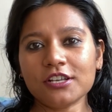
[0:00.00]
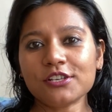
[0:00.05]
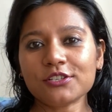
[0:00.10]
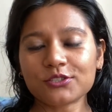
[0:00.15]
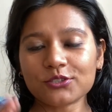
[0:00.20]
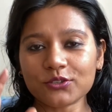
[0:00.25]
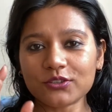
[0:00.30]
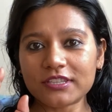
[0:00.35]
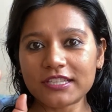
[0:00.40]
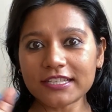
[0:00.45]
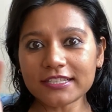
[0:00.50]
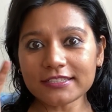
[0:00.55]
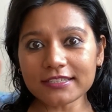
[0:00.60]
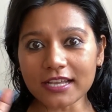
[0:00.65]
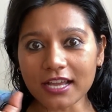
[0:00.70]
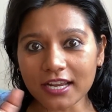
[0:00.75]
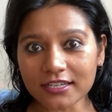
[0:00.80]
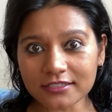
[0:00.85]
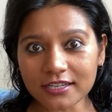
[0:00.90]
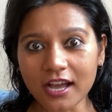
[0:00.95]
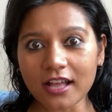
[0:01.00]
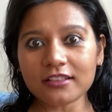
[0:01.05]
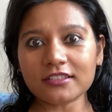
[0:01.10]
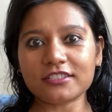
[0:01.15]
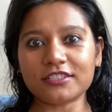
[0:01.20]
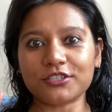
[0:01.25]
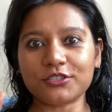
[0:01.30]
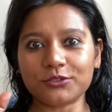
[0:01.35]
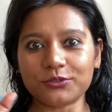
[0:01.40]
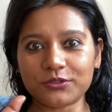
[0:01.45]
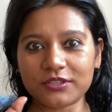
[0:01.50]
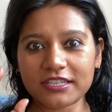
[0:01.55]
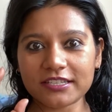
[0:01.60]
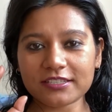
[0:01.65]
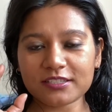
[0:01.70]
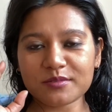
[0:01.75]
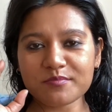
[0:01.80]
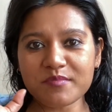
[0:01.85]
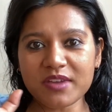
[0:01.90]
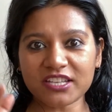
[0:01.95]
So this adult you,
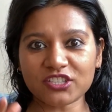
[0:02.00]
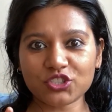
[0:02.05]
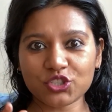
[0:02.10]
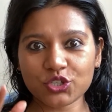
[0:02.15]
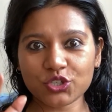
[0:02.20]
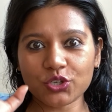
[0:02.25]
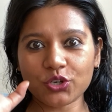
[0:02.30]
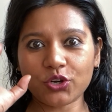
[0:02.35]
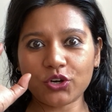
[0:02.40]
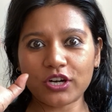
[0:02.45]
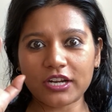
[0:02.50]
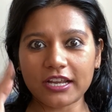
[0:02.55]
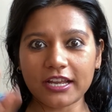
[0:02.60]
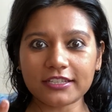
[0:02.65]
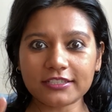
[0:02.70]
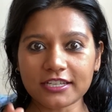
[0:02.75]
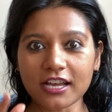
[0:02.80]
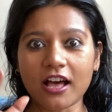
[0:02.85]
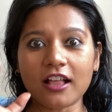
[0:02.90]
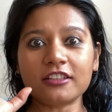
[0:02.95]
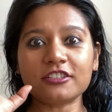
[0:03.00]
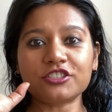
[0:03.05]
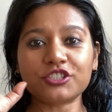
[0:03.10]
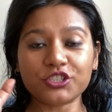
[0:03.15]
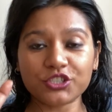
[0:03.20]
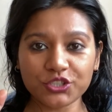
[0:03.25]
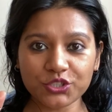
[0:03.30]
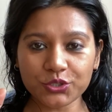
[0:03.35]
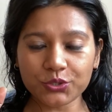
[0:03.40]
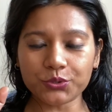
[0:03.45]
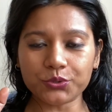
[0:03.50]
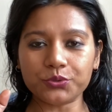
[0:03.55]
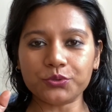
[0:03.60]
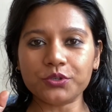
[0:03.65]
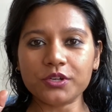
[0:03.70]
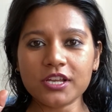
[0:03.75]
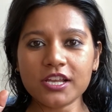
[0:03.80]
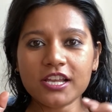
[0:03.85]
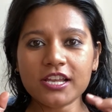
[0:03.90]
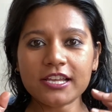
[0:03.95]
this mature adult
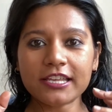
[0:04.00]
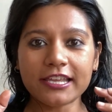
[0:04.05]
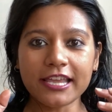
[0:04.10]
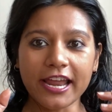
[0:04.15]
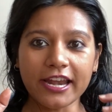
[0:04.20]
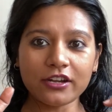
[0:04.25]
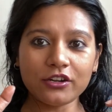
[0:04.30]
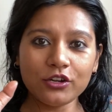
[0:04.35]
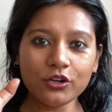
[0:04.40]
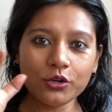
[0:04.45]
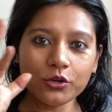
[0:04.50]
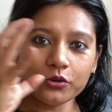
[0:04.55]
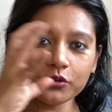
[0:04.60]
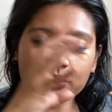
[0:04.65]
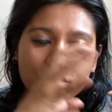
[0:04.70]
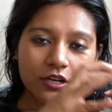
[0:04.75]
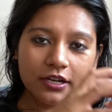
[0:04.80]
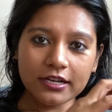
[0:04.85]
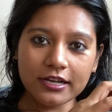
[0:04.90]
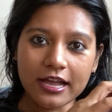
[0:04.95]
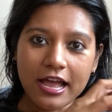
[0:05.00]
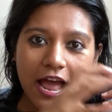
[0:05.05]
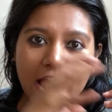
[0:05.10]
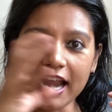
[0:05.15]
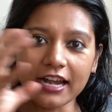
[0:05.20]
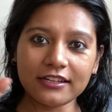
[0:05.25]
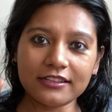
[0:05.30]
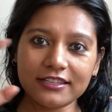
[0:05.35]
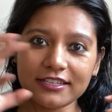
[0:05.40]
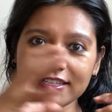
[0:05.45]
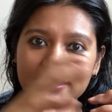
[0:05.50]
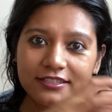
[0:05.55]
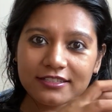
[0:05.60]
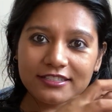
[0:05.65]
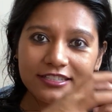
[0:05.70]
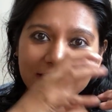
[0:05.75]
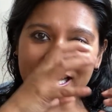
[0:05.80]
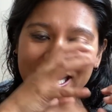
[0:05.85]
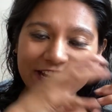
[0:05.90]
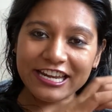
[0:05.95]
you, can look at
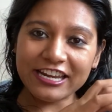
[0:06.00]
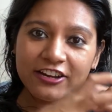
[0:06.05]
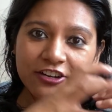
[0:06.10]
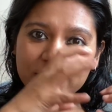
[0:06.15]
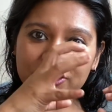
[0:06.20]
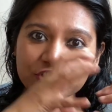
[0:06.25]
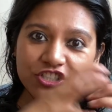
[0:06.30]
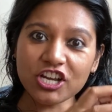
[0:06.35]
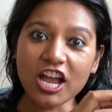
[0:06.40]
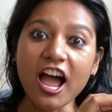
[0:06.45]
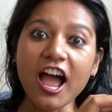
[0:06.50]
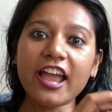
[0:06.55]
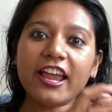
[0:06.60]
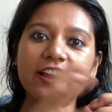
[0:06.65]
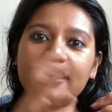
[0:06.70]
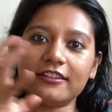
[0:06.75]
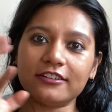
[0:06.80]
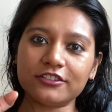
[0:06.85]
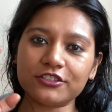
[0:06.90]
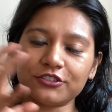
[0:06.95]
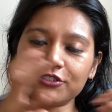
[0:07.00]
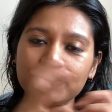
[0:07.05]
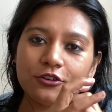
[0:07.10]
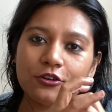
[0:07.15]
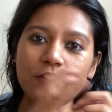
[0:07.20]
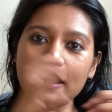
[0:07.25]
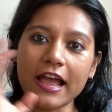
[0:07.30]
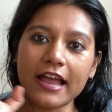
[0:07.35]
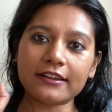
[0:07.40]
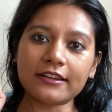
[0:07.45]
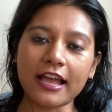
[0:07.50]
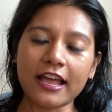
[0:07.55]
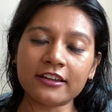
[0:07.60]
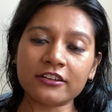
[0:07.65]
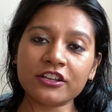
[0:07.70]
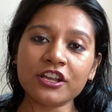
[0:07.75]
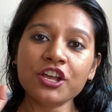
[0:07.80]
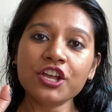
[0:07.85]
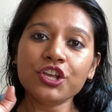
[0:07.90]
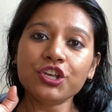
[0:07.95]
this inner child,
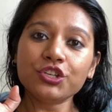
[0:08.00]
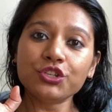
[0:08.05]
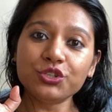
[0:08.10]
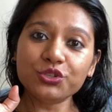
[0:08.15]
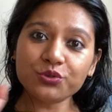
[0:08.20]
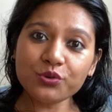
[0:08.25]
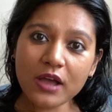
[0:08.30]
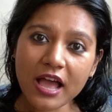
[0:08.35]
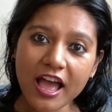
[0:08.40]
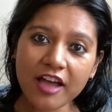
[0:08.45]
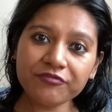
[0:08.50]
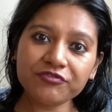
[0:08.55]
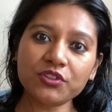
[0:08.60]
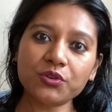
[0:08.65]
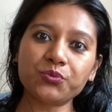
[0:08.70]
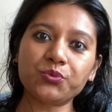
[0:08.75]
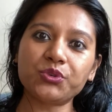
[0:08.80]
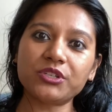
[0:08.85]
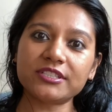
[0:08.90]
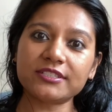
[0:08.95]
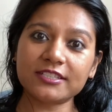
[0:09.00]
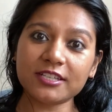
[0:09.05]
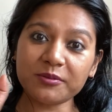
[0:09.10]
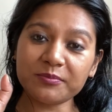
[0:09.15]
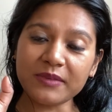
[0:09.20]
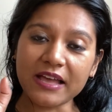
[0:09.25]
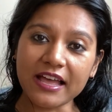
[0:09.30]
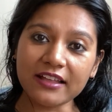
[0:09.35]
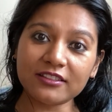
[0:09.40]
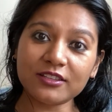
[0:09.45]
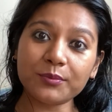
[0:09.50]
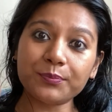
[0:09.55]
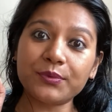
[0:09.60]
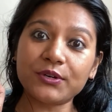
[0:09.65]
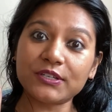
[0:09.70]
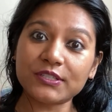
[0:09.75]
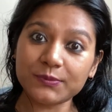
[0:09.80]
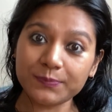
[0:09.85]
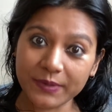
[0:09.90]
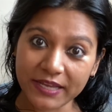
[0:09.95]
and you have the wisdom and the
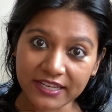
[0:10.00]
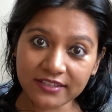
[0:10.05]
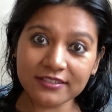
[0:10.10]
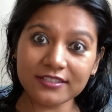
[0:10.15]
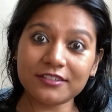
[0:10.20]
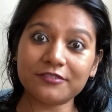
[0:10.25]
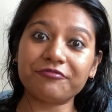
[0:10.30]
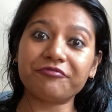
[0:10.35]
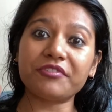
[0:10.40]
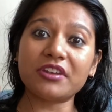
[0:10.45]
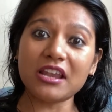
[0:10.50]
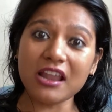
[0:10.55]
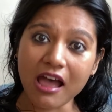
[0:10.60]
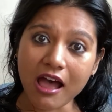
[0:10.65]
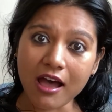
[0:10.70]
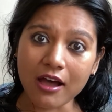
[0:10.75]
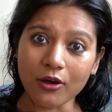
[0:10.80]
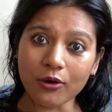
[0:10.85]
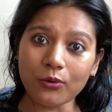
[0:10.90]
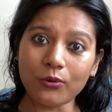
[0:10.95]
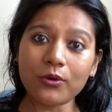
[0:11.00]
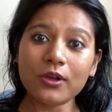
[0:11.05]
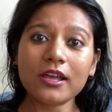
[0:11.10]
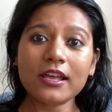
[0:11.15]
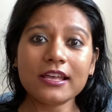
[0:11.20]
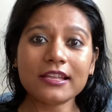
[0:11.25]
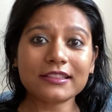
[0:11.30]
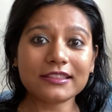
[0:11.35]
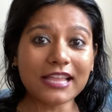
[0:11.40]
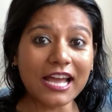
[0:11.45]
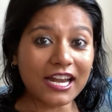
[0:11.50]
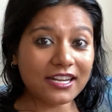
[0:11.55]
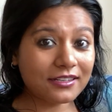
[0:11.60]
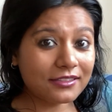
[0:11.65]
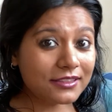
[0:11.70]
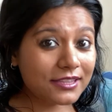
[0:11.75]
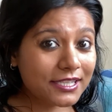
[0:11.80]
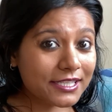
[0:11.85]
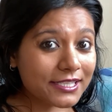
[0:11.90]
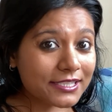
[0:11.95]
perspective now that
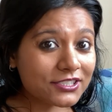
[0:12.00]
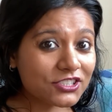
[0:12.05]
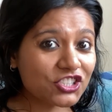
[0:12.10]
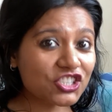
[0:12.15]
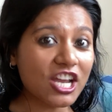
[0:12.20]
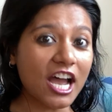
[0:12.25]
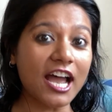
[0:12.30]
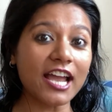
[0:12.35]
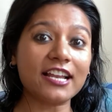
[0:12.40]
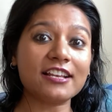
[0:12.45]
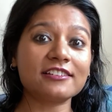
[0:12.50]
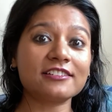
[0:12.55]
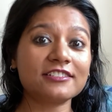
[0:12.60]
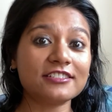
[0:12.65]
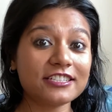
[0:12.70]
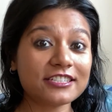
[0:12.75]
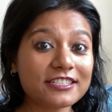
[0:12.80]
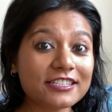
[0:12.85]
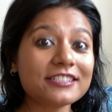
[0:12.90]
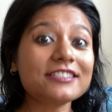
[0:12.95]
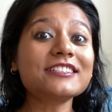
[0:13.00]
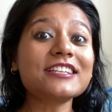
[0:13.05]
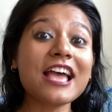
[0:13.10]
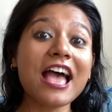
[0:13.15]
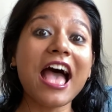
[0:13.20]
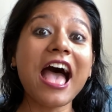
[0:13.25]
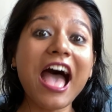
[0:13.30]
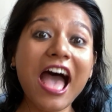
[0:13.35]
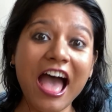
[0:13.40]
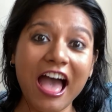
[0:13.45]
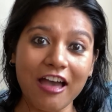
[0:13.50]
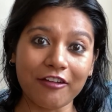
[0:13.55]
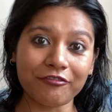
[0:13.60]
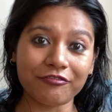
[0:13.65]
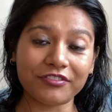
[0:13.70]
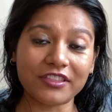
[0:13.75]
this child didn't have.